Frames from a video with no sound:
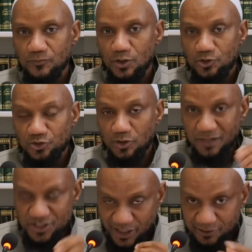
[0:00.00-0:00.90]
So the
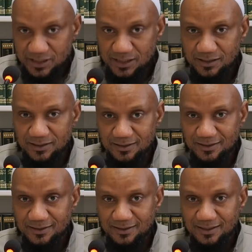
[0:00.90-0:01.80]
majority
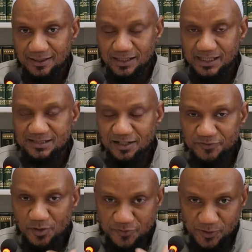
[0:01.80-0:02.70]
is of
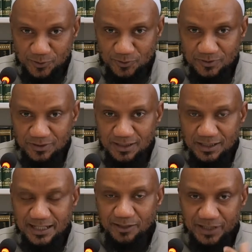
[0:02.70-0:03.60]
the view
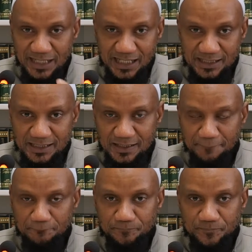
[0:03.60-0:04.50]
that regarding
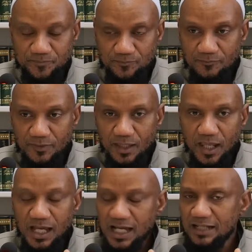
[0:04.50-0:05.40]

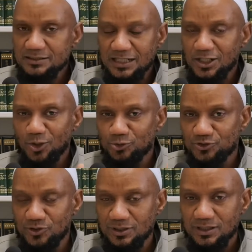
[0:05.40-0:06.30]
and close
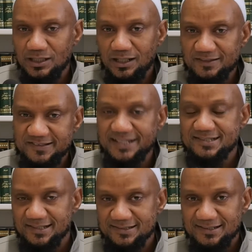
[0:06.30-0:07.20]
to
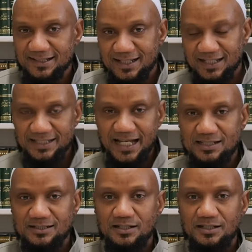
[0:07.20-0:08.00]
consensus that